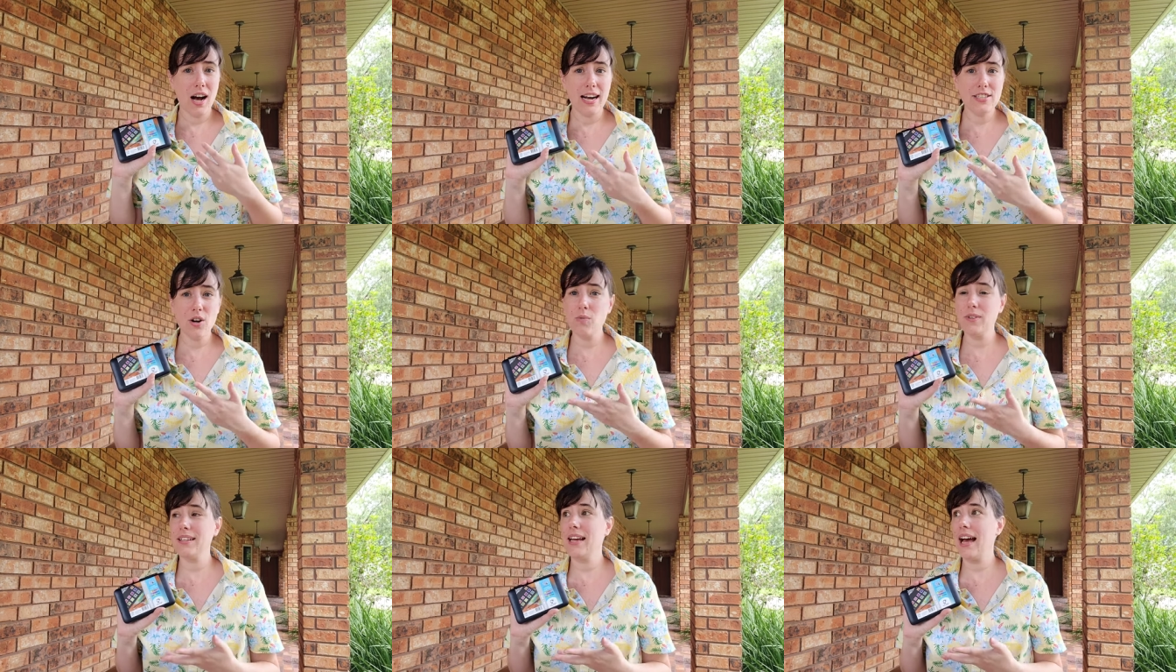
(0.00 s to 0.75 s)
I
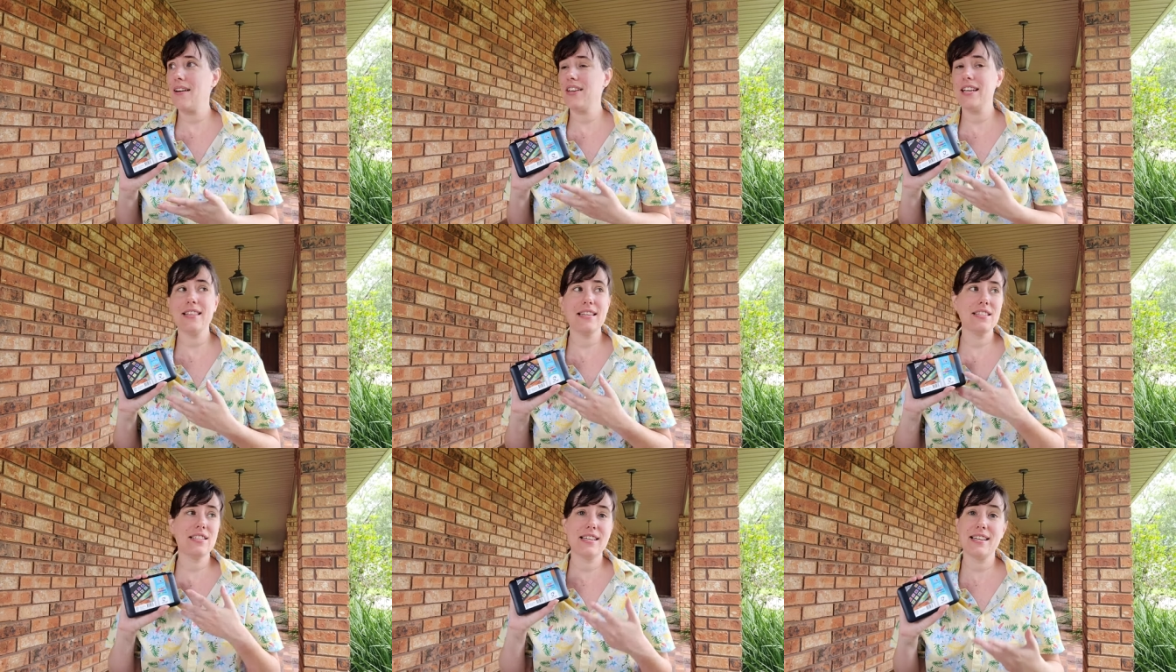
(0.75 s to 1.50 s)
don't really have
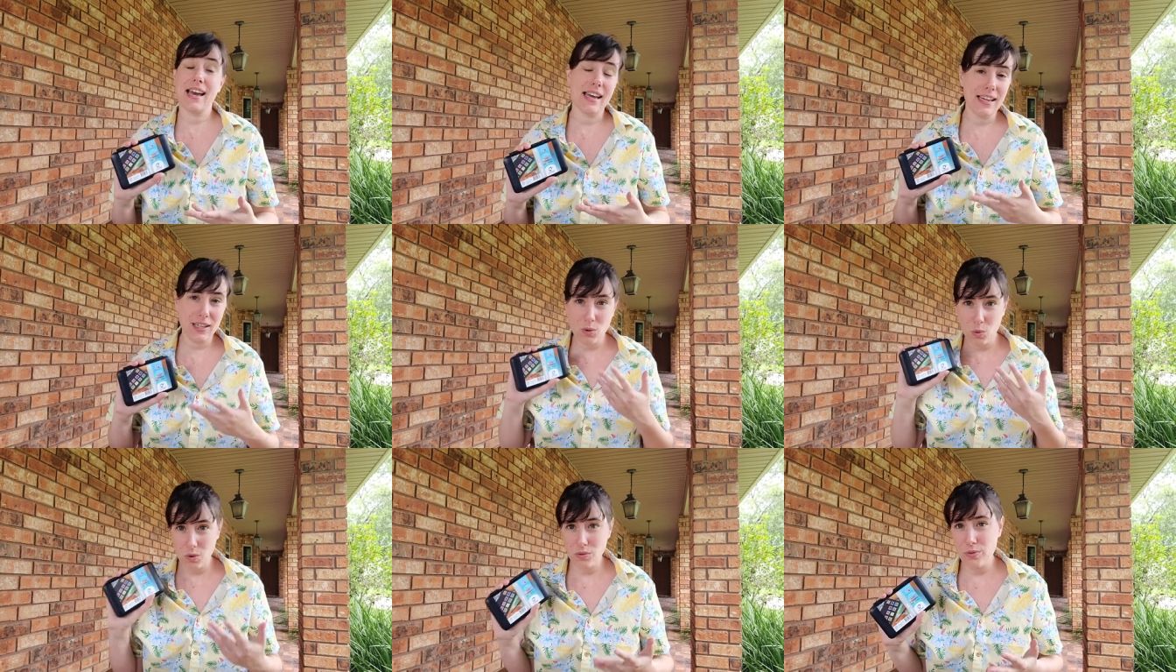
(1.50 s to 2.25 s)
anything to
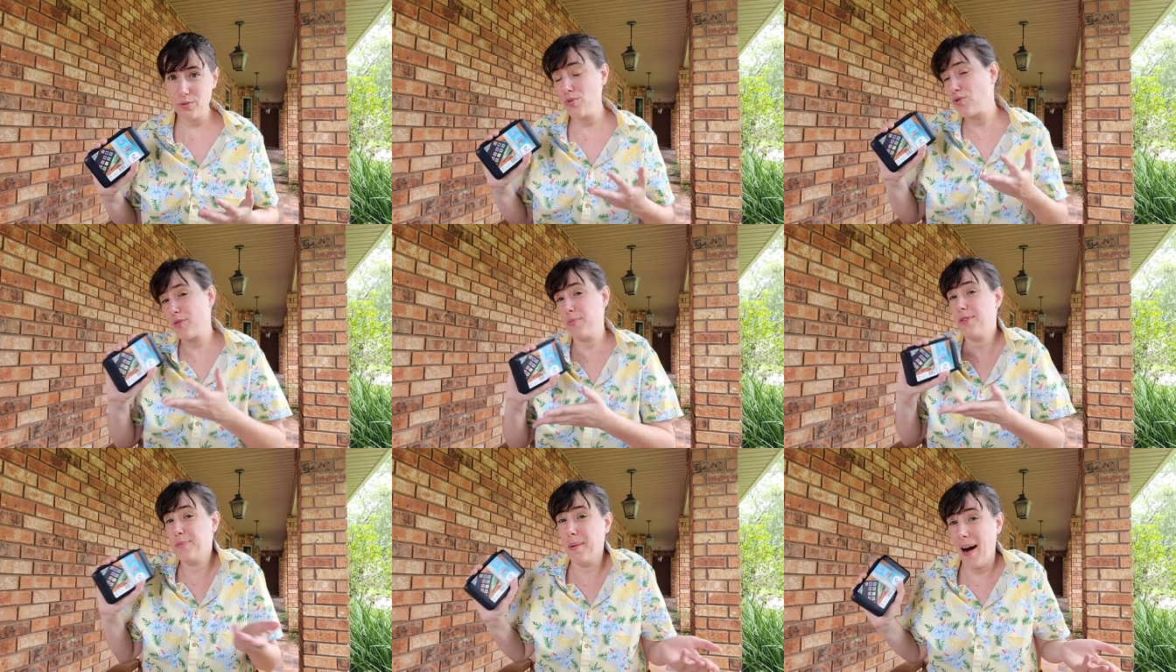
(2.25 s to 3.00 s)
gain or lose
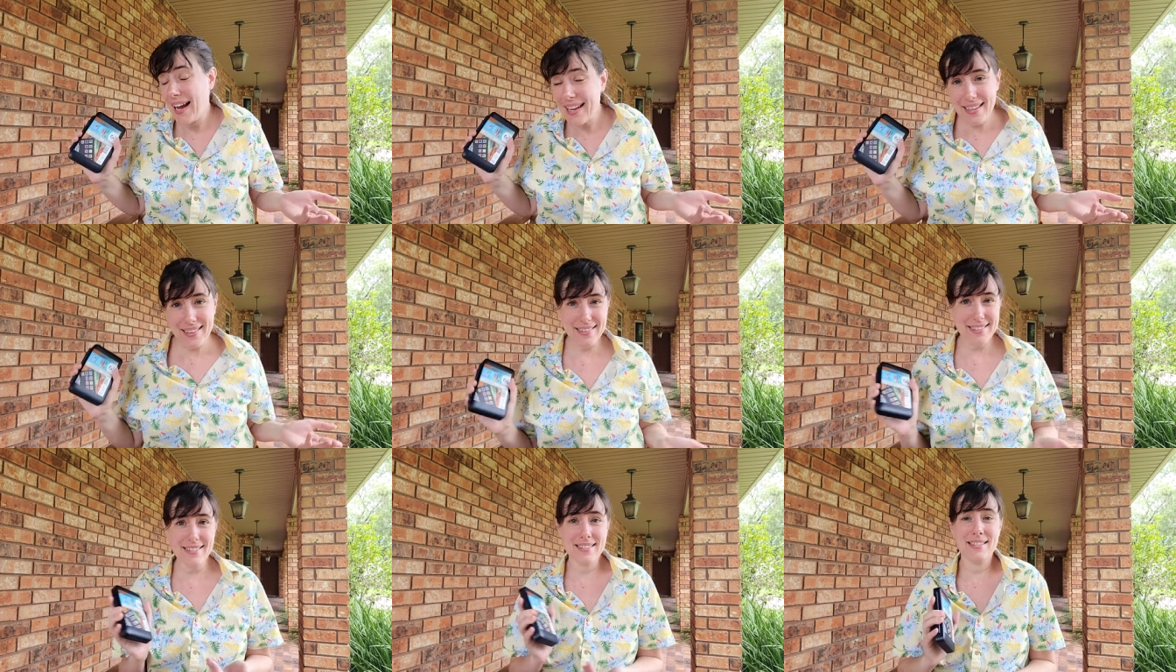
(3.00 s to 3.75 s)
from you buying
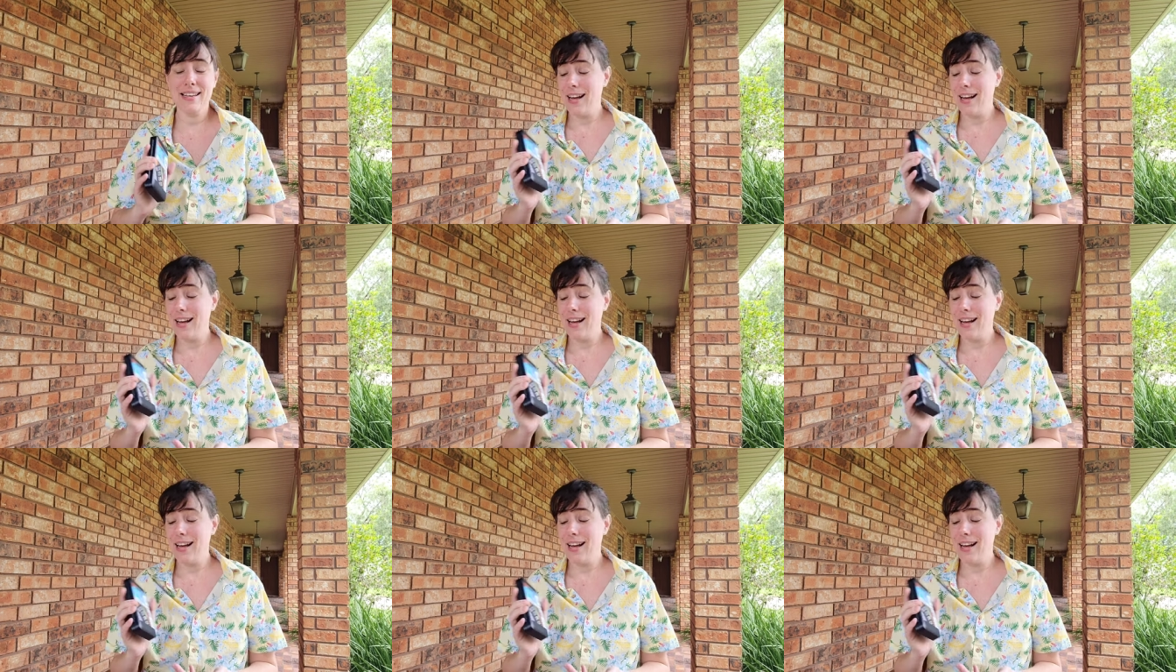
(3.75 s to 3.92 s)
this,